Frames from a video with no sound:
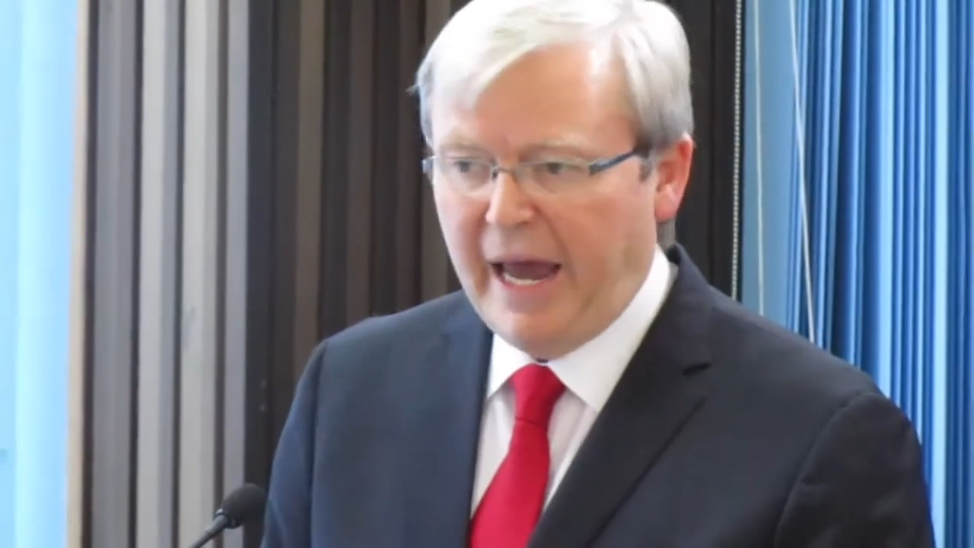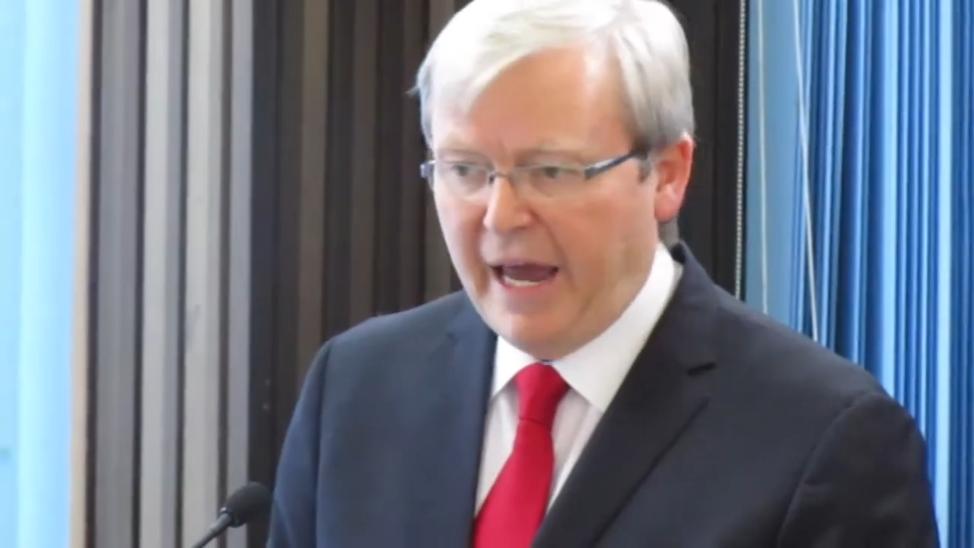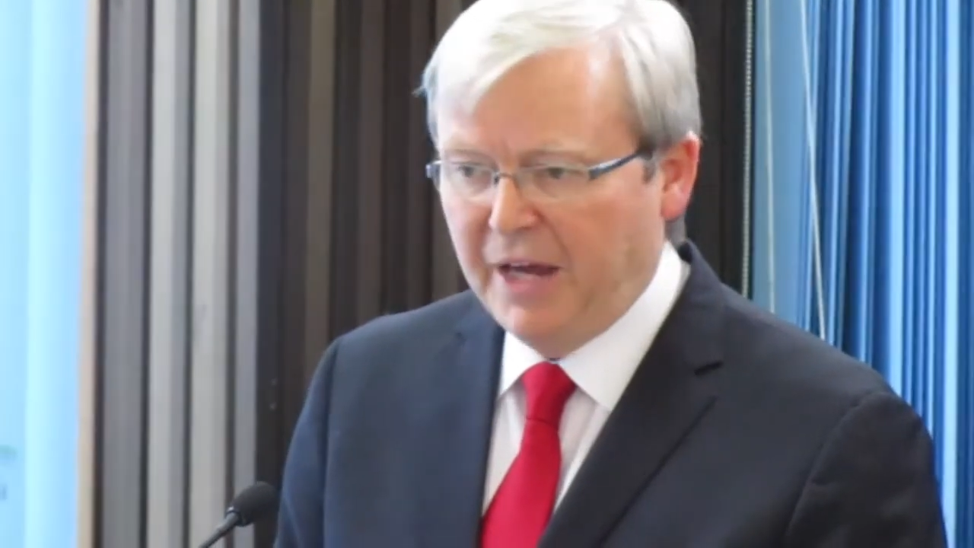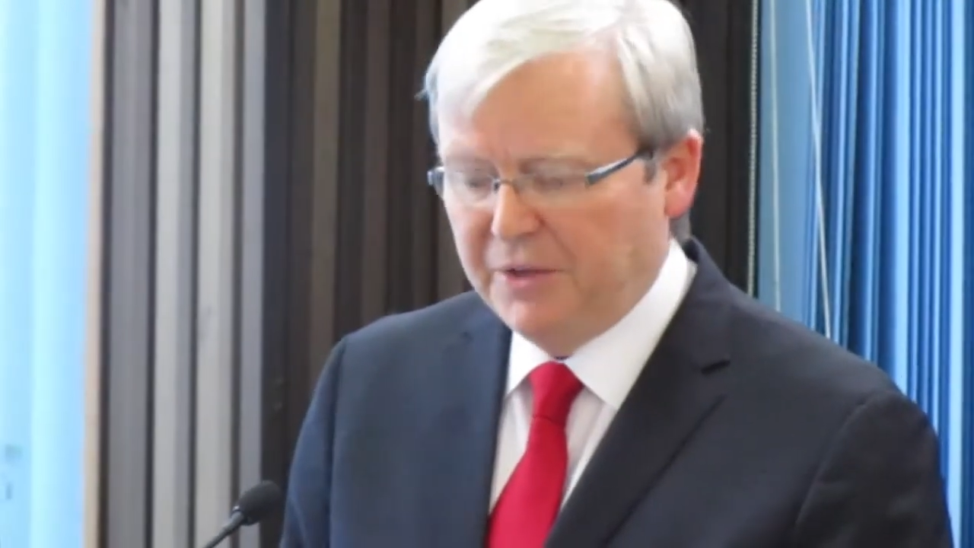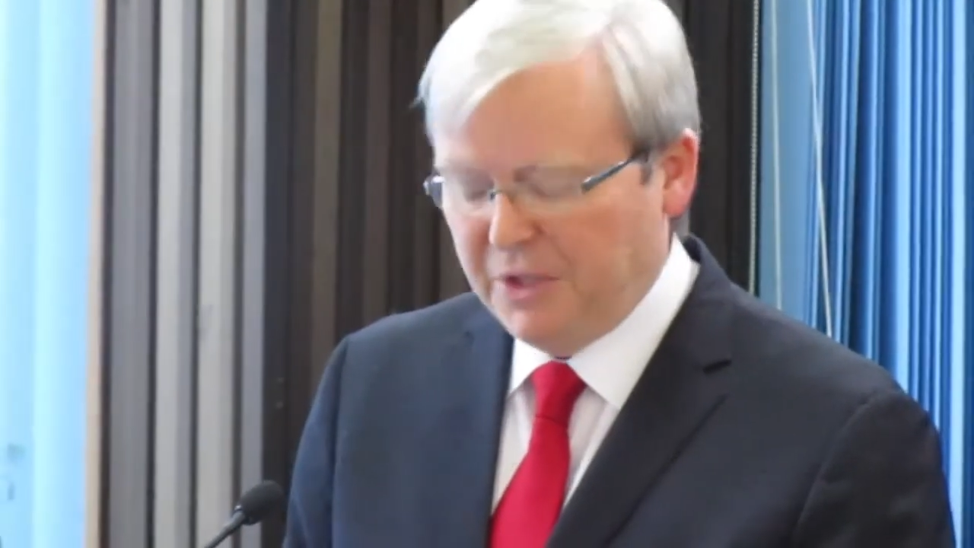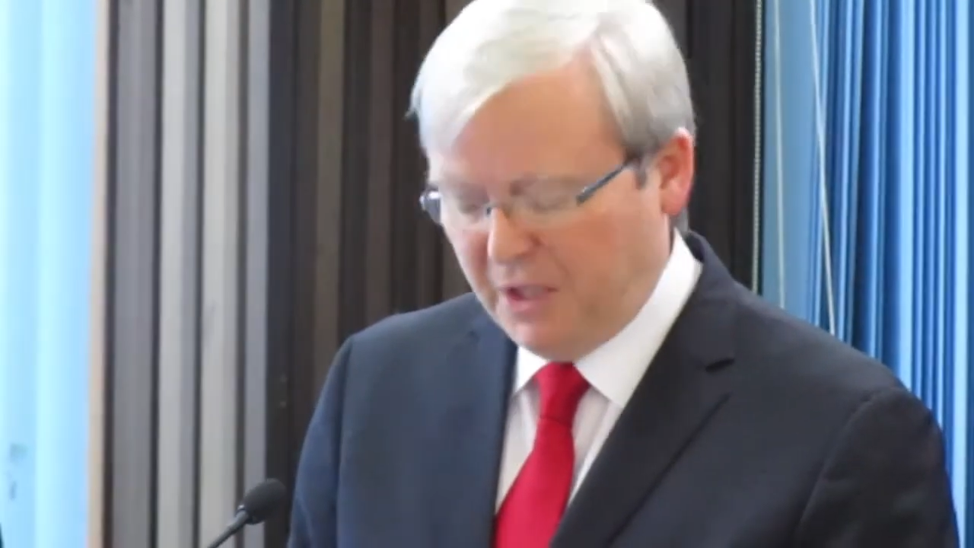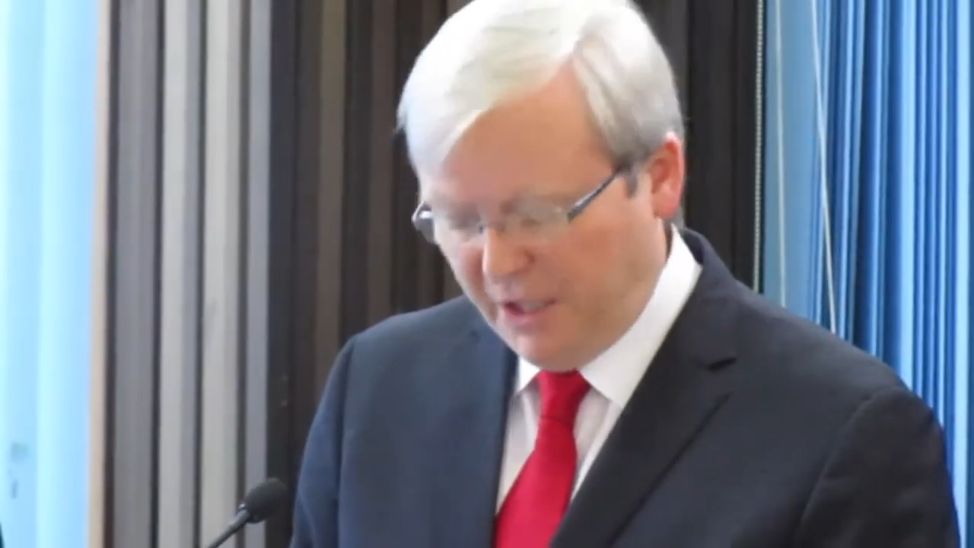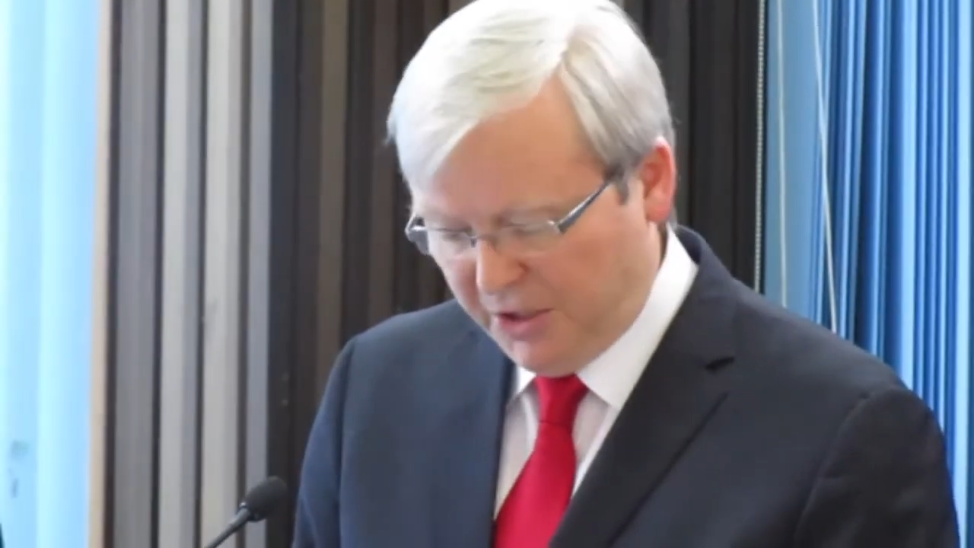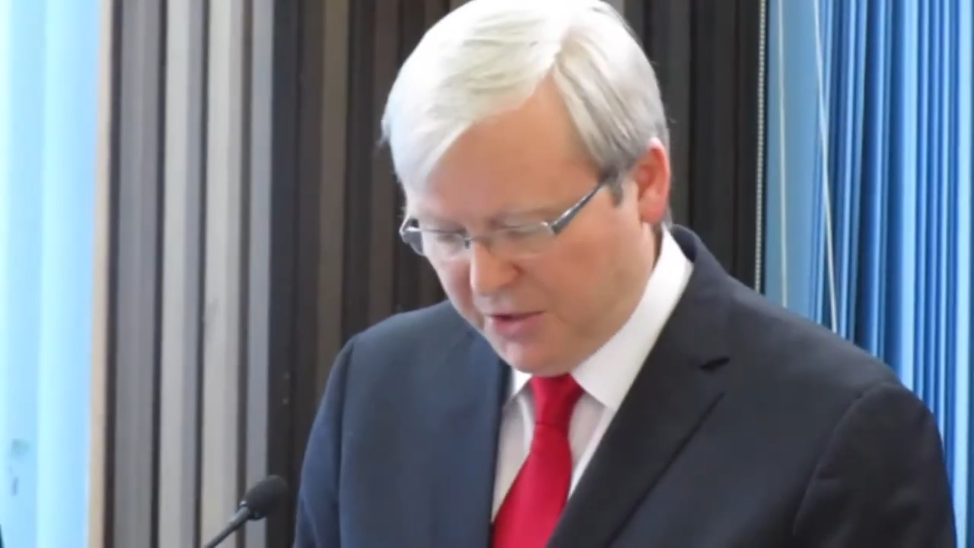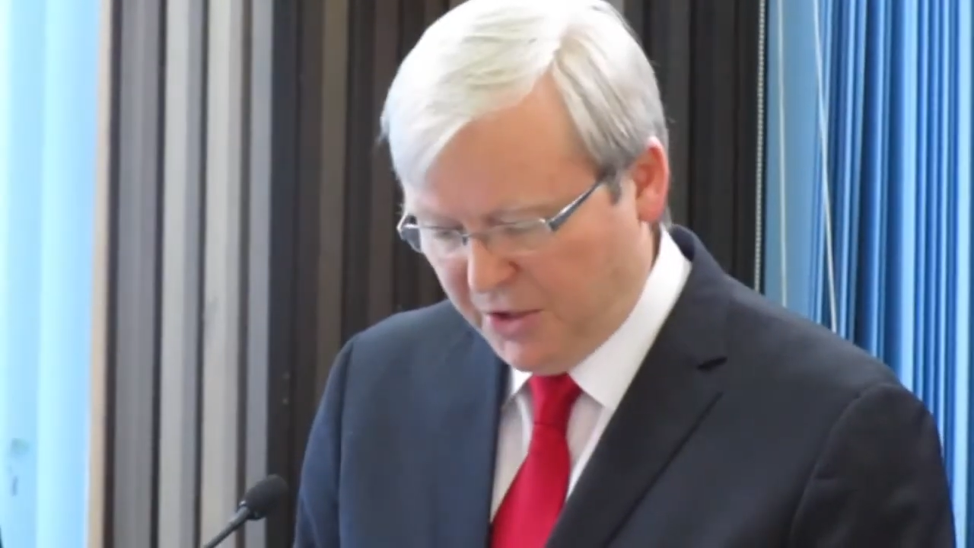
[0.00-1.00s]
and
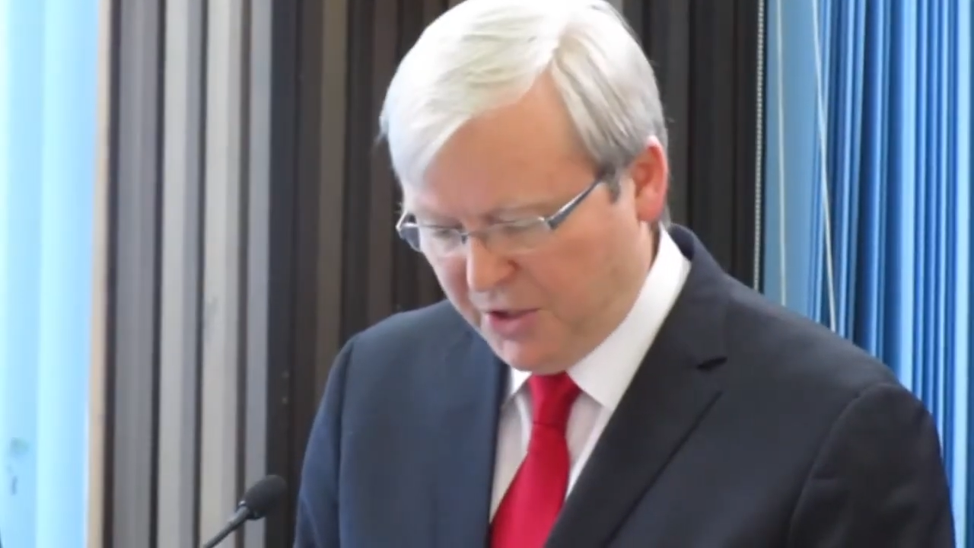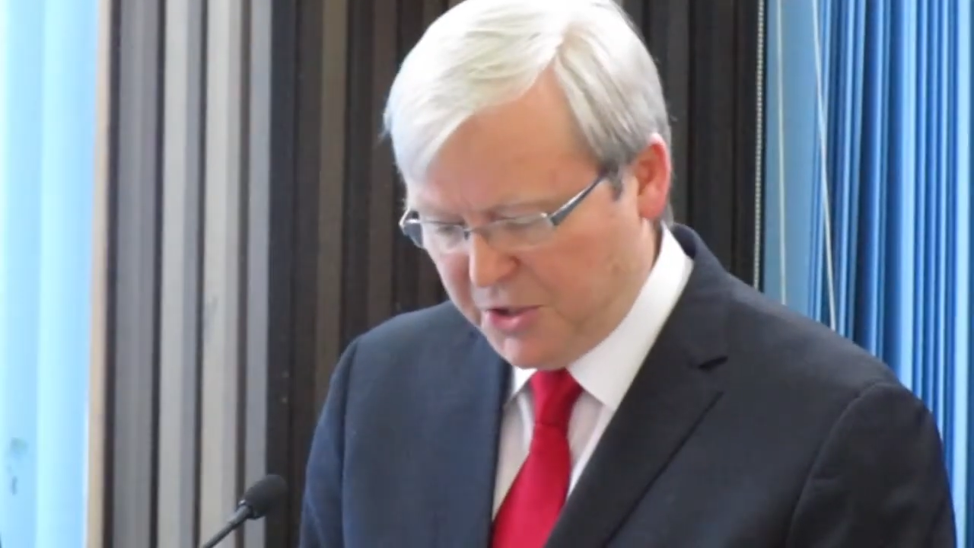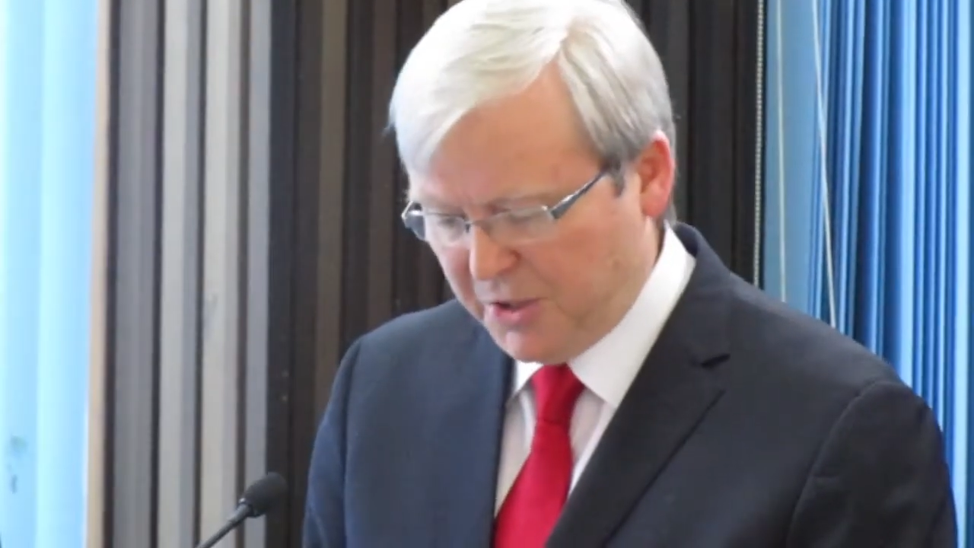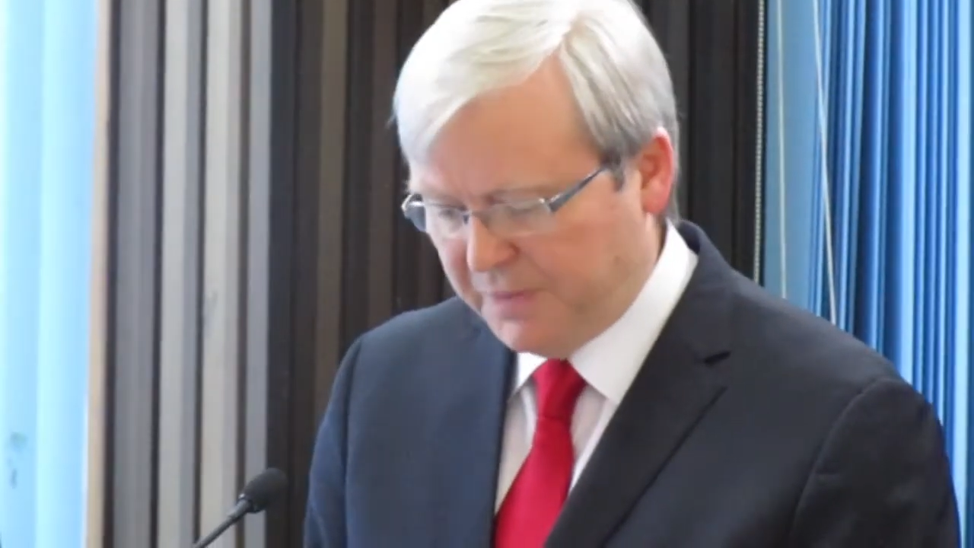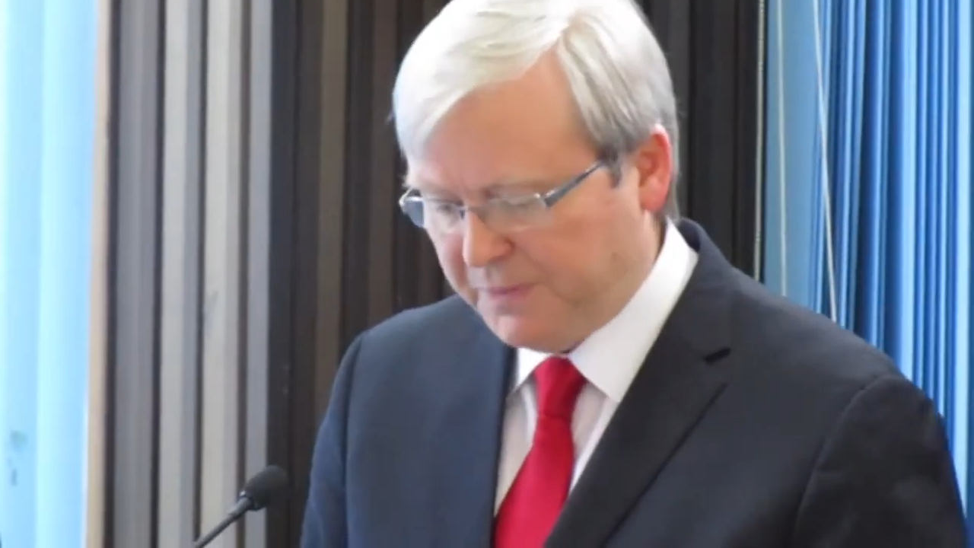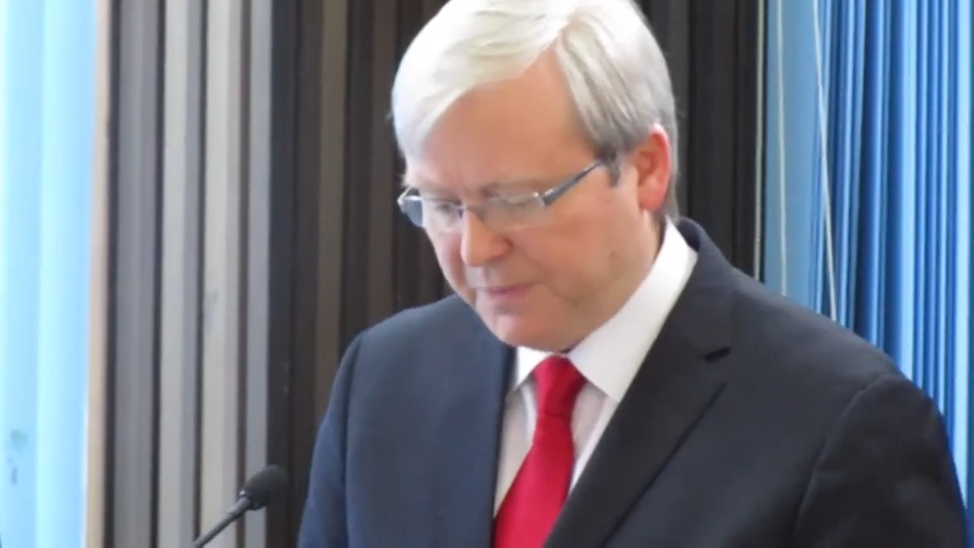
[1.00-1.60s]
in Indonesia